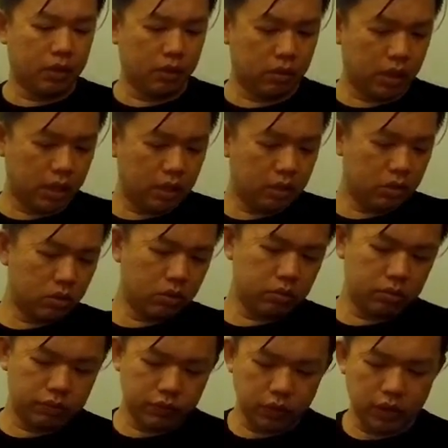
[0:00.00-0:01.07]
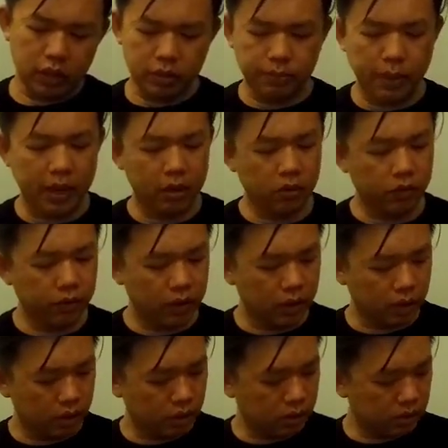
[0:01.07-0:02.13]
Okay, so for this bag over
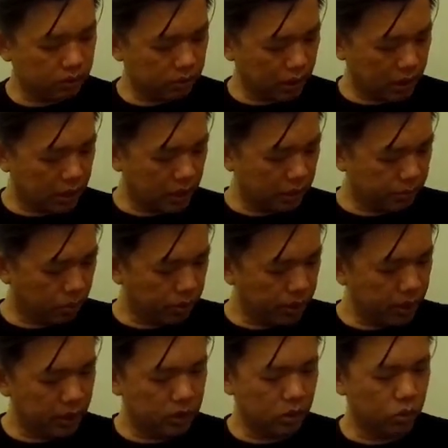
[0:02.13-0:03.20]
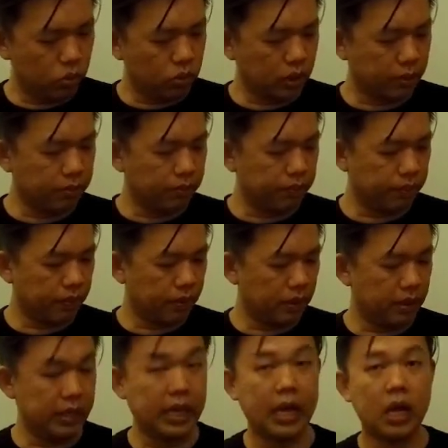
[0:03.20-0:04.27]
here, I probably need to do some
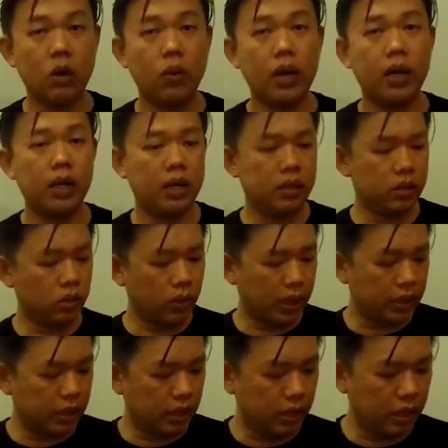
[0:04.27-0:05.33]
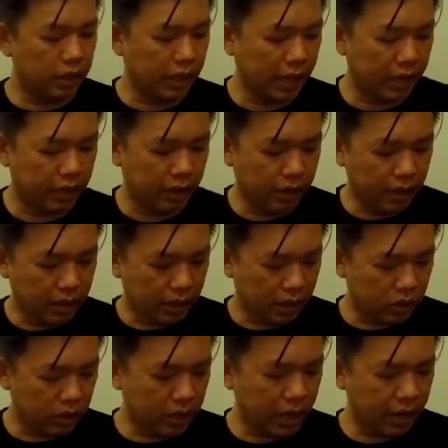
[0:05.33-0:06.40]
DIY around so I can
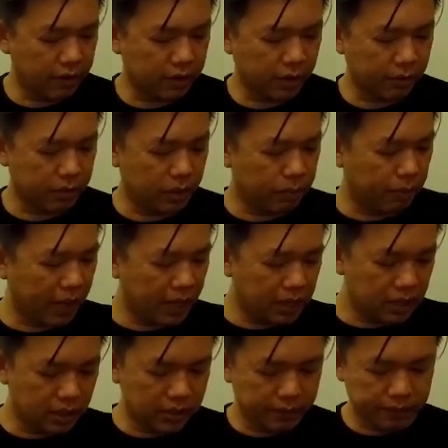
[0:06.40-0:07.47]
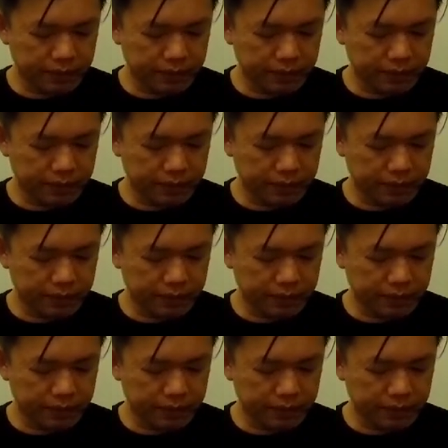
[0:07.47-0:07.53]
actually have some space,